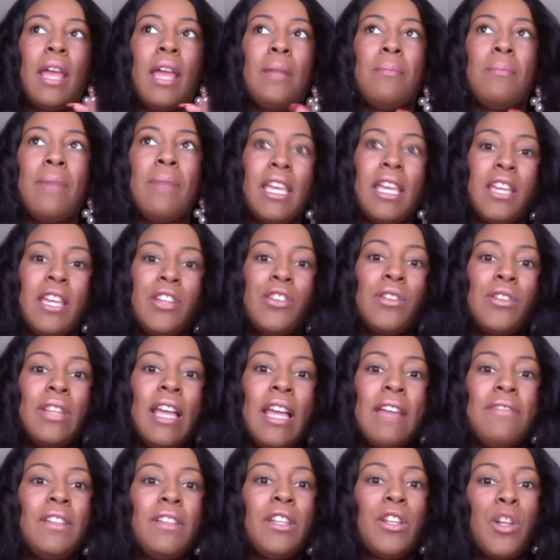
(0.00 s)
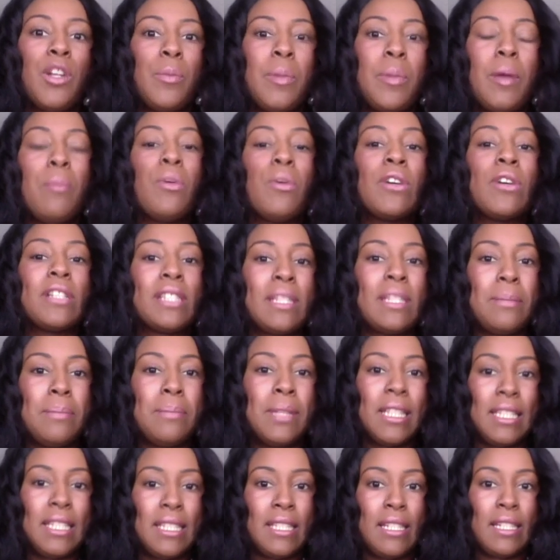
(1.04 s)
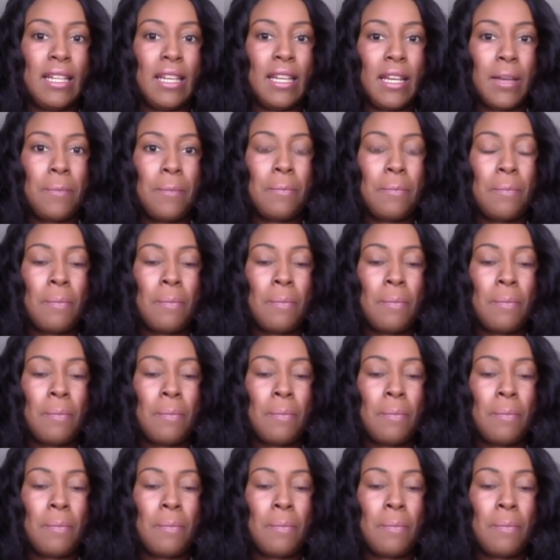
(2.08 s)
And making your life a little bit more simplistic.